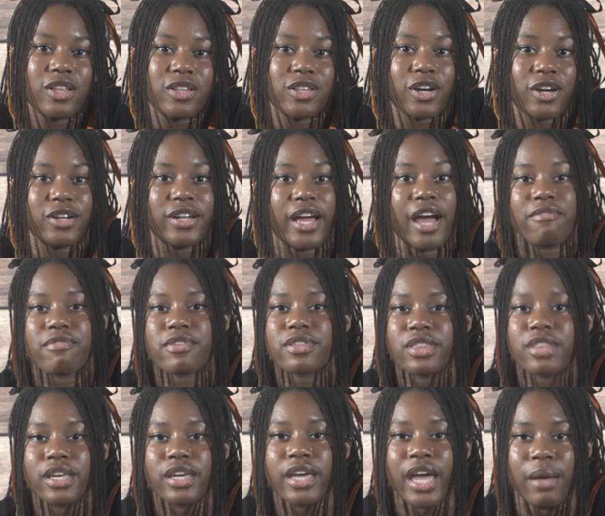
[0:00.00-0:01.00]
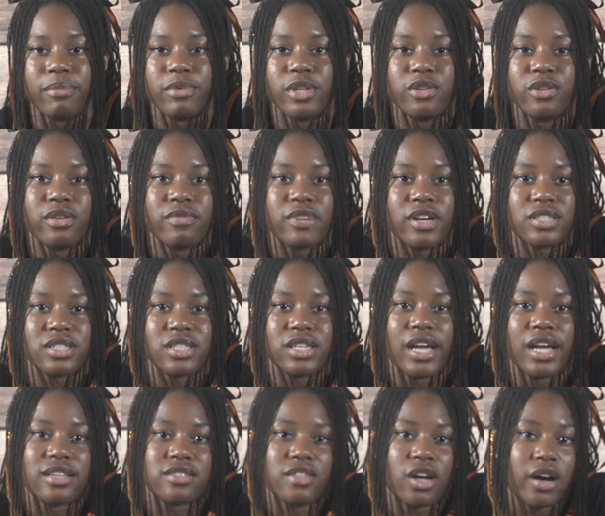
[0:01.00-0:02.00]
Learn everything Hampton University
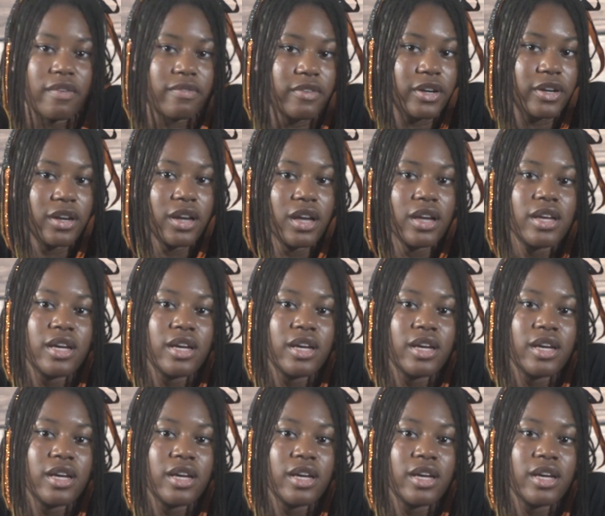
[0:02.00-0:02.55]
has to offer.